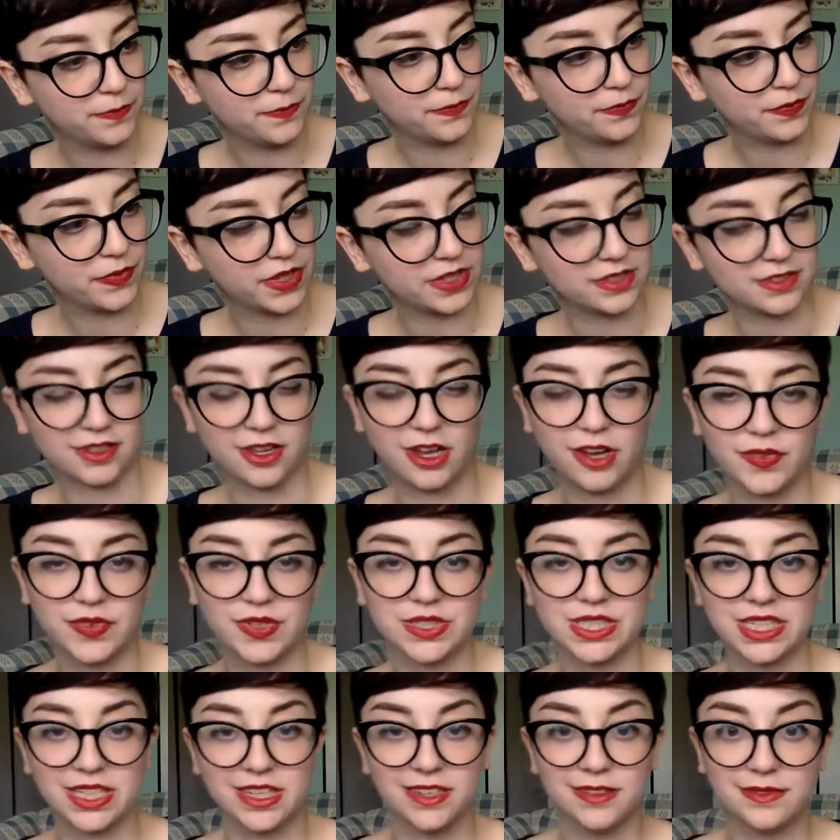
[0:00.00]
because
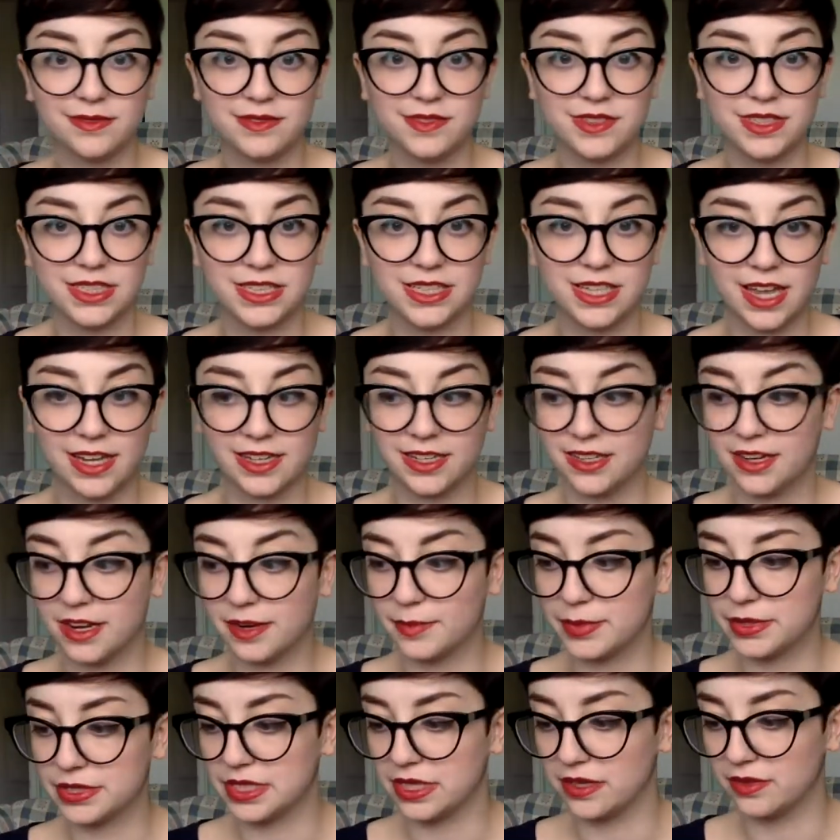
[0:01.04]
obviously
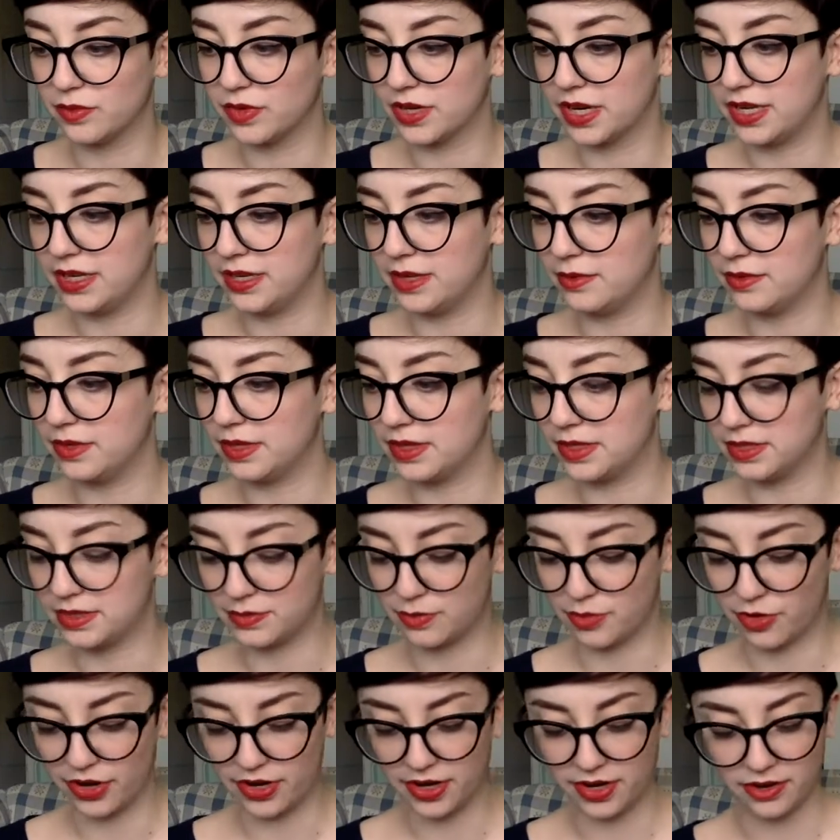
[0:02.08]
99% of what I knit with is
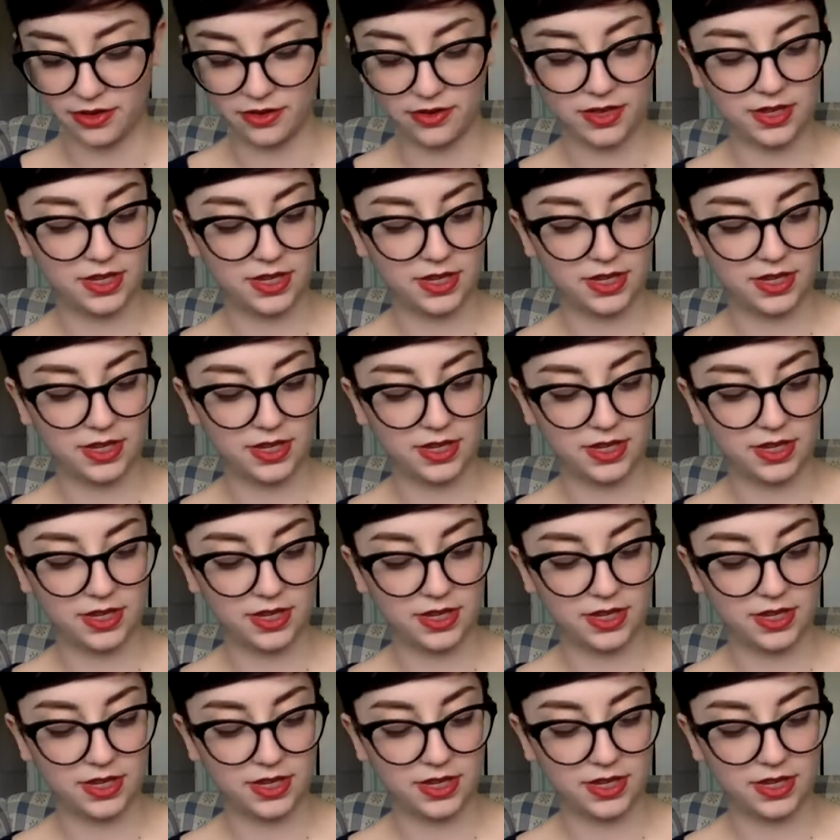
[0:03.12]
merino.